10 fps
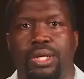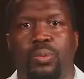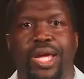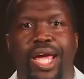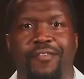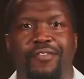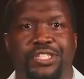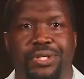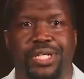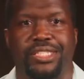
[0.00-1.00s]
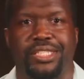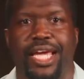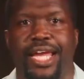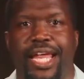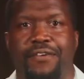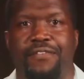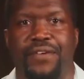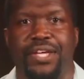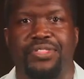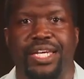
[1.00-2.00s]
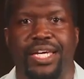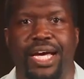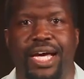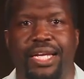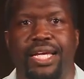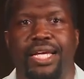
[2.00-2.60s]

We have to trust and have faith in God